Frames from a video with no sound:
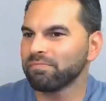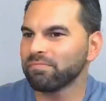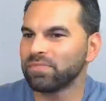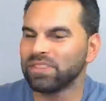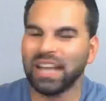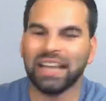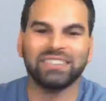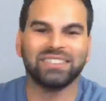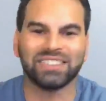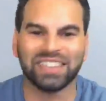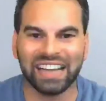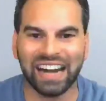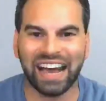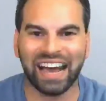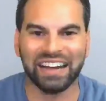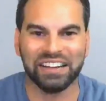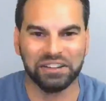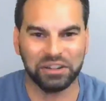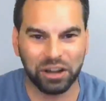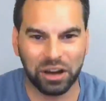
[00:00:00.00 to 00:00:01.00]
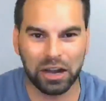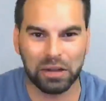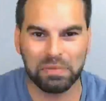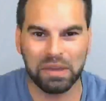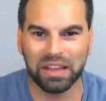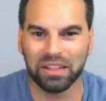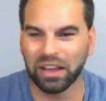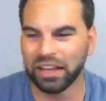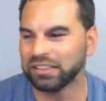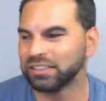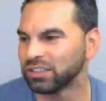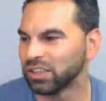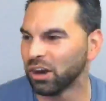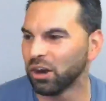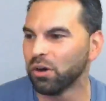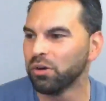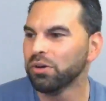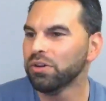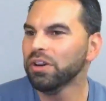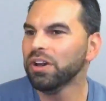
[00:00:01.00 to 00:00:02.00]
tested on. You know what I mean? Like,
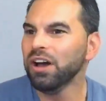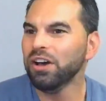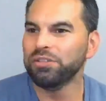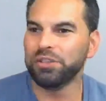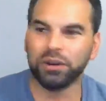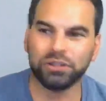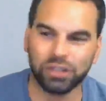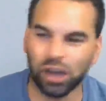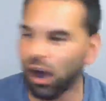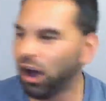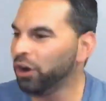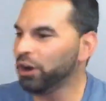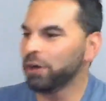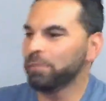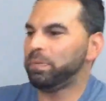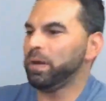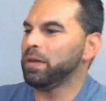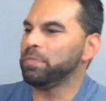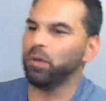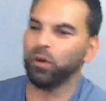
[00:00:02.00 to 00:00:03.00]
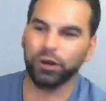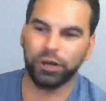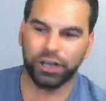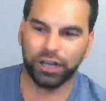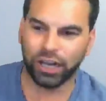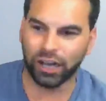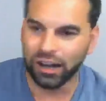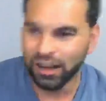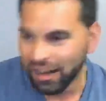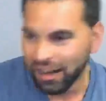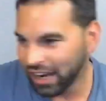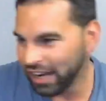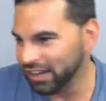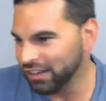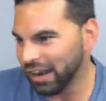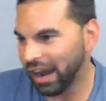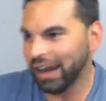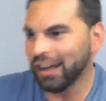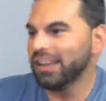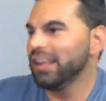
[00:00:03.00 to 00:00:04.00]
so there's 100 people here, and
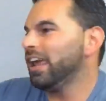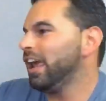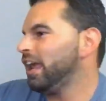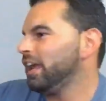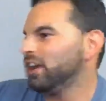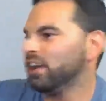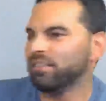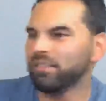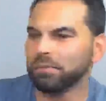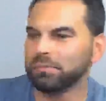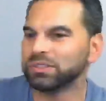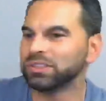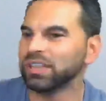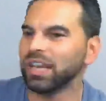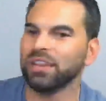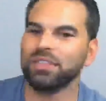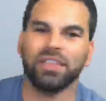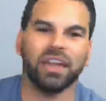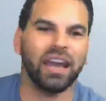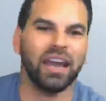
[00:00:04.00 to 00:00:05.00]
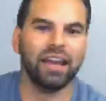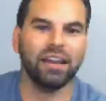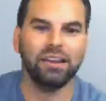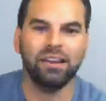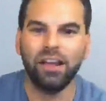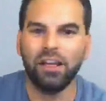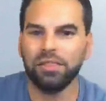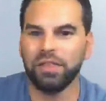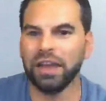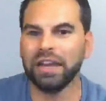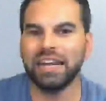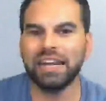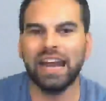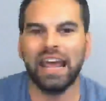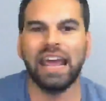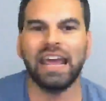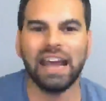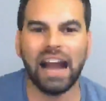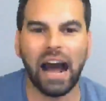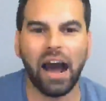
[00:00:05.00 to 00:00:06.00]
98 of them said that they need
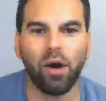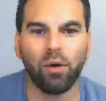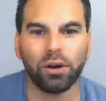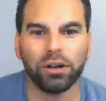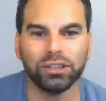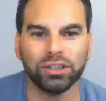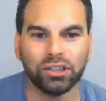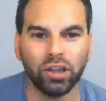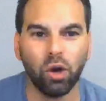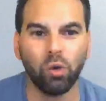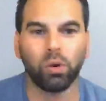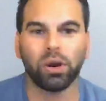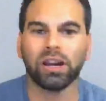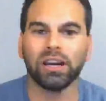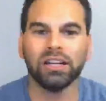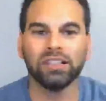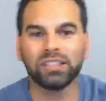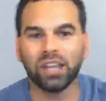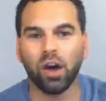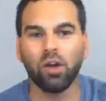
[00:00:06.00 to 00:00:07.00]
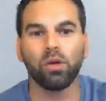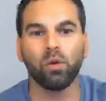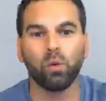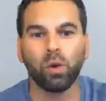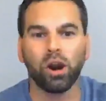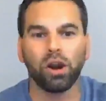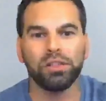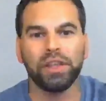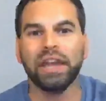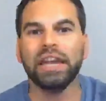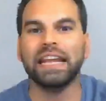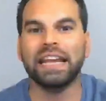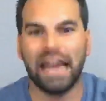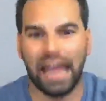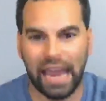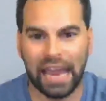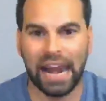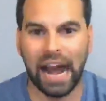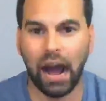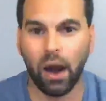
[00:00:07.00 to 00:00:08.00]
8 hours. So we're going to tell the world they need
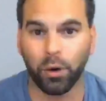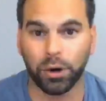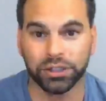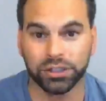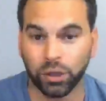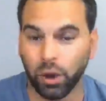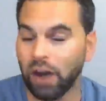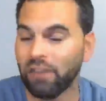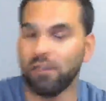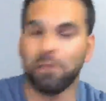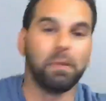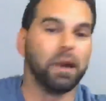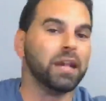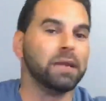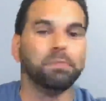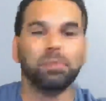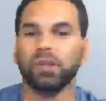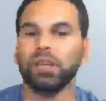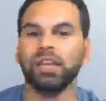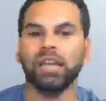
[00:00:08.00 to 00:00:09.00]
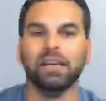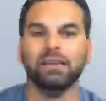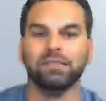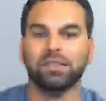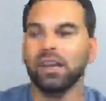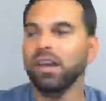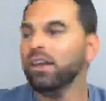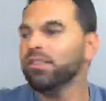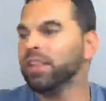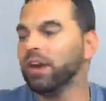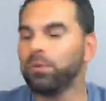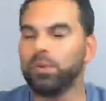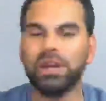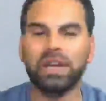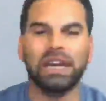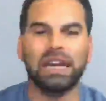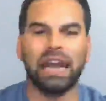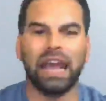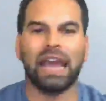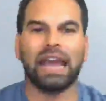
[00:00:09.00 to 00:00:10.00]
8 hours. So everybody believes that we
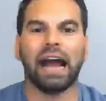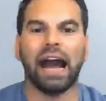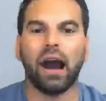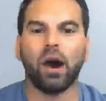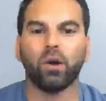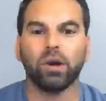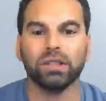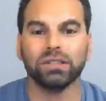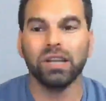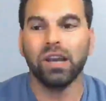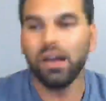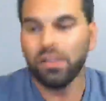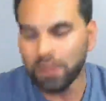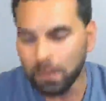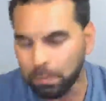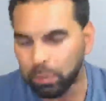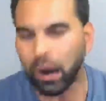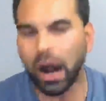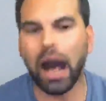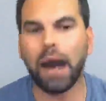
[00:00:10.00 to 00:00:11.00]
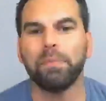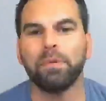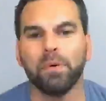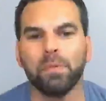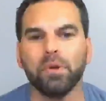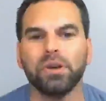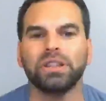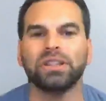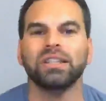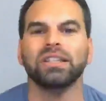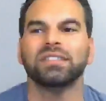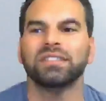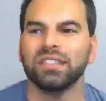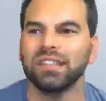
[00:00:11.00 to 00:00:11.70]
need 8 hours. The problem with this